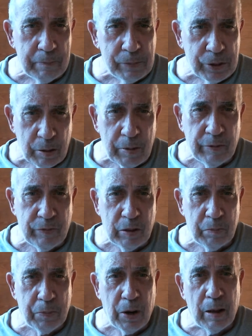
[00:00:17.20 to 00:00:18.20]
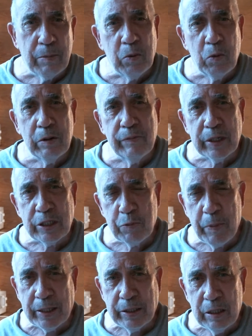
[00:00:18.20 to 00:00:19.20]
Some of you probably would have
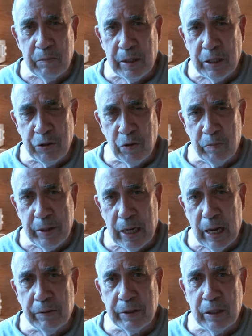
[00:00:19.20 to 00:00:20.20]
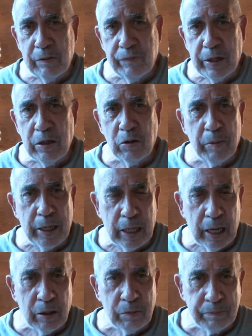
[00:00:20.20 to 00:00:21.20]
expected me to have been out in the field by
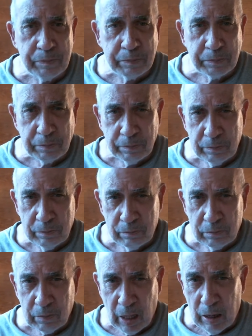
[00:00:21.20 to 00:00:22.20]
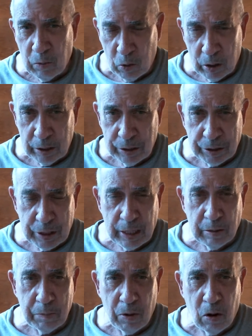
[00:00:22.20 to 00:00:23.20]
now at one of the
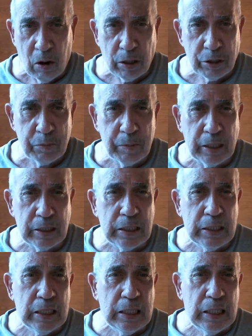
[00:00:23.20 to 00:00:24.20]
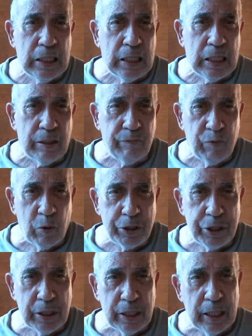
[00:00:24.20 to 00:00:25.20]
state parks, but
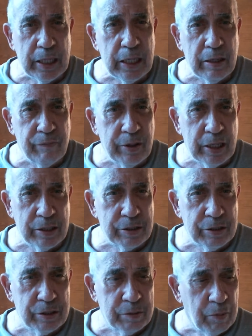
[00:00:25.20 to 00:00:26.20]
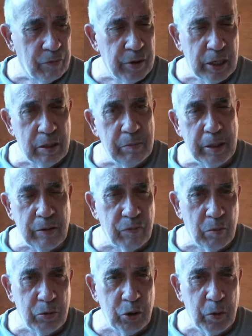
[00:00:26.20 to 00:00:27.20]
unfortunately events prevented me
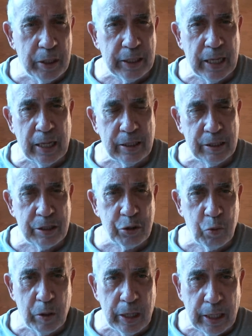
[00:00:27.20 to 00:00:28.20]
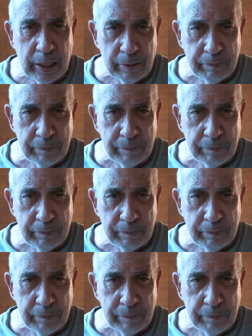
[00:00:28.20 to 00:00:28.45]
from doing that this week.